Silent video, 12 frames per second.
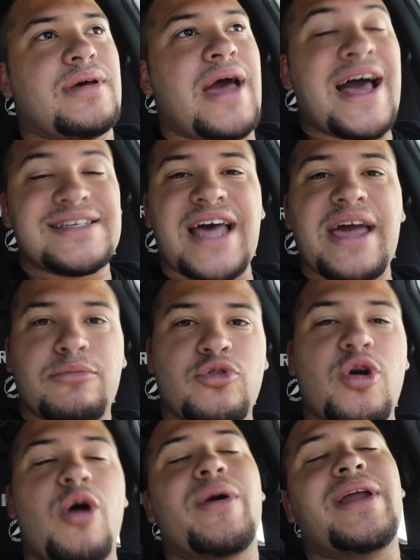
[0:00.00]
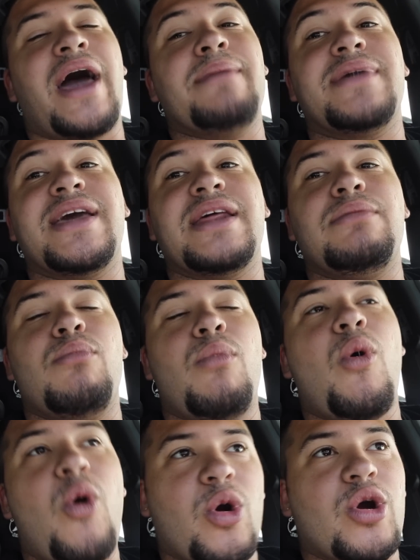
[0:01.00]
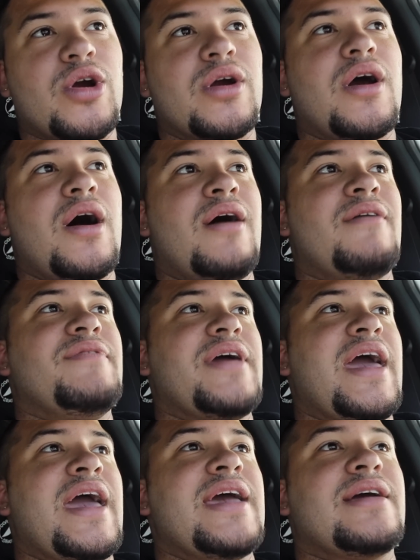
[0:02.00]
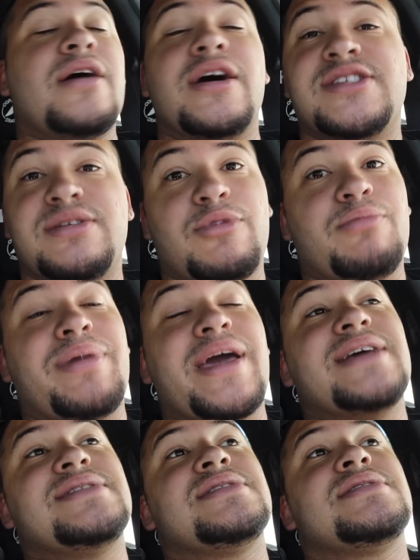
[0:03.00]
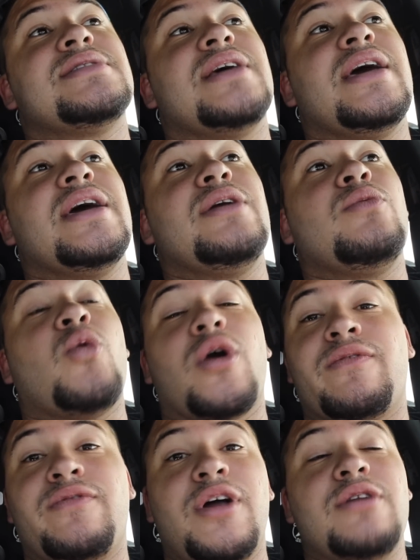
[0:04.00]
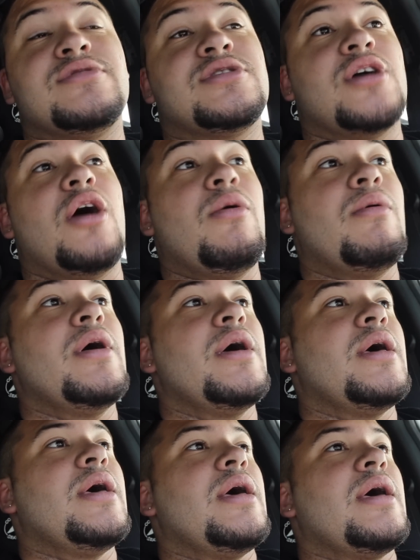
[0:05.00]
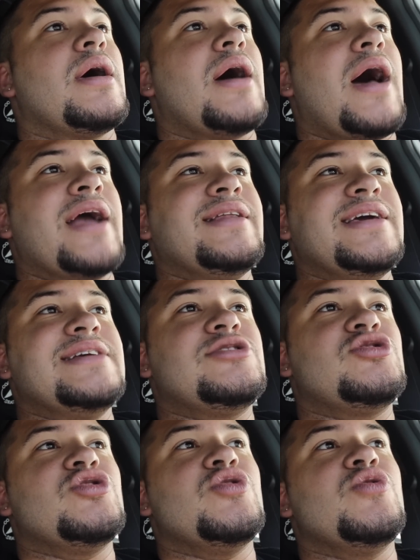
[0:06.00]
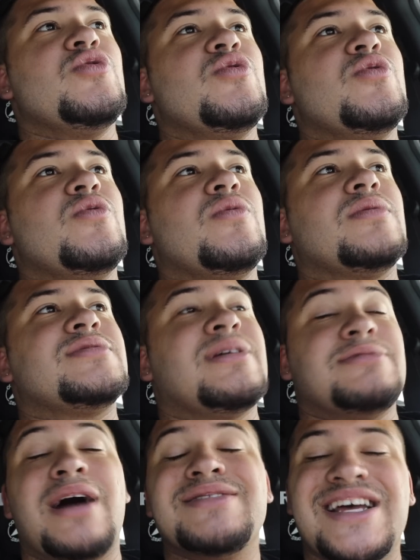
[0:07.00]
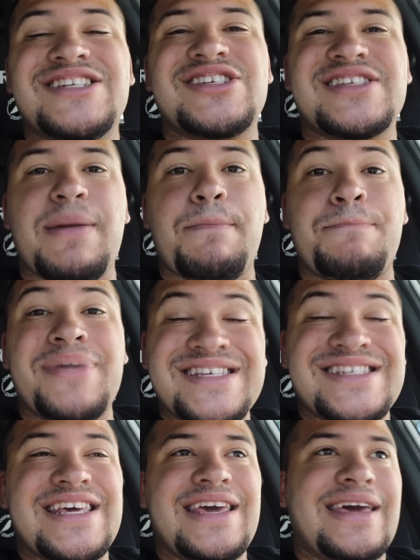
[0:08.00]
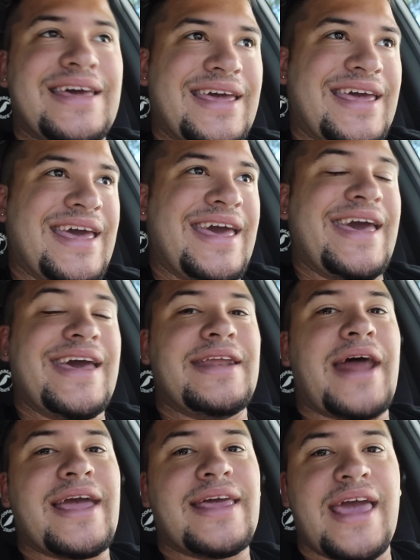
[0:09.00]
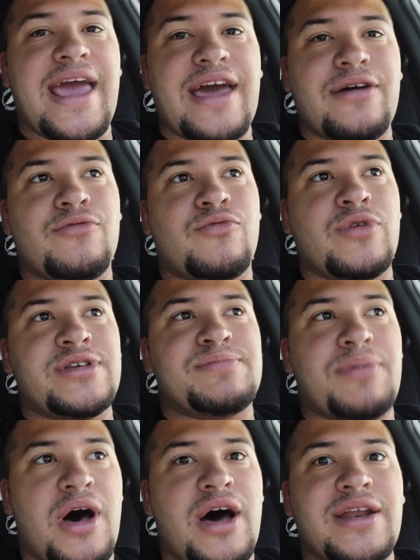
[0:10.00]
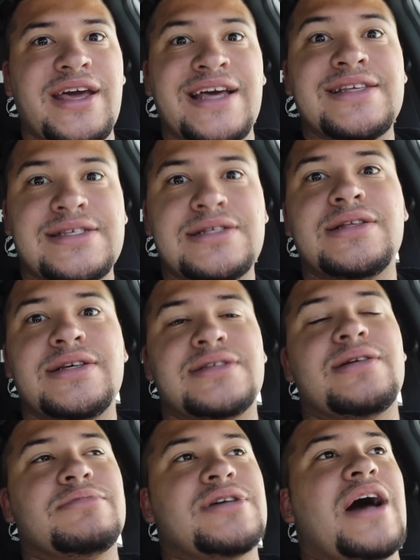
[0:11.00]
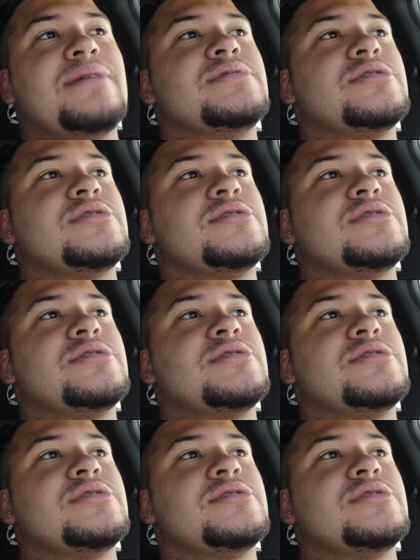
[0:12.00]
As I am growing, I'm getting more of a customer base and workflow. So I need to, sometimes I just get busy and I can't respond instantly sometimes.